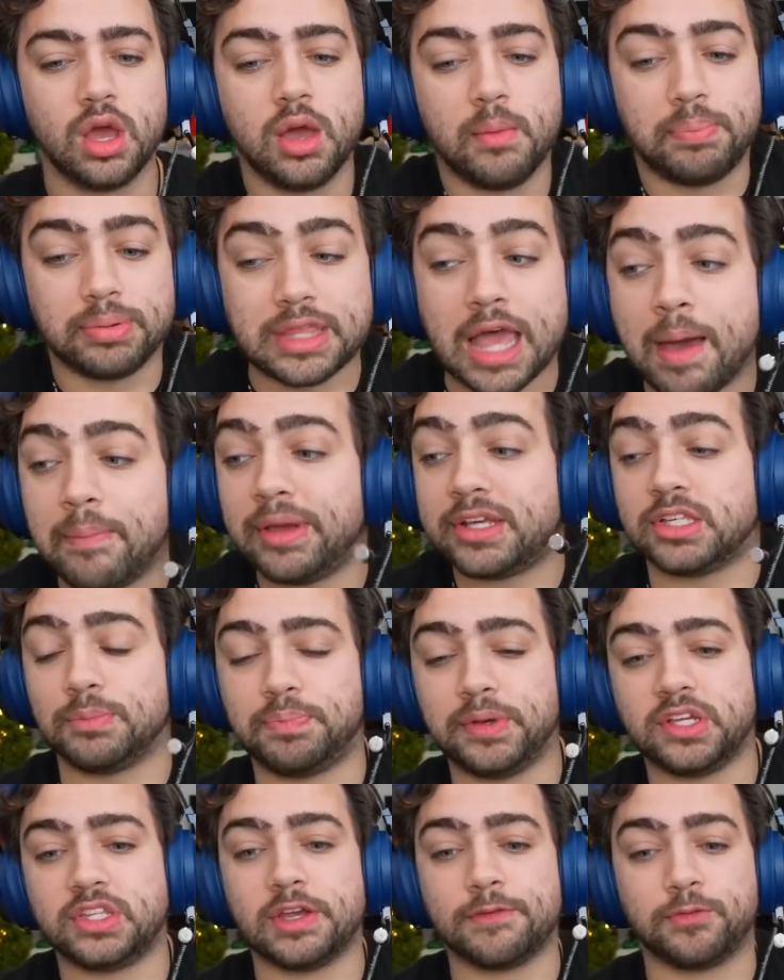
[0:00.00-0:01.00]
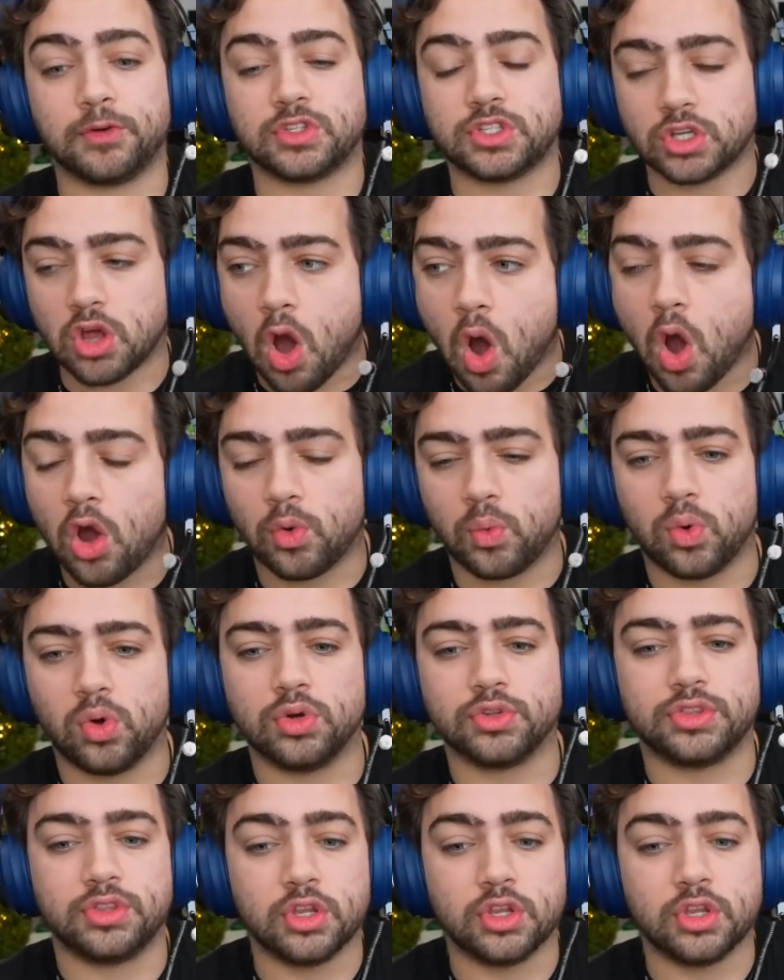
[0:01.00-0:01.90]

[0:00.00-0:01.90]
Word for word: But that makes a big difference in our world.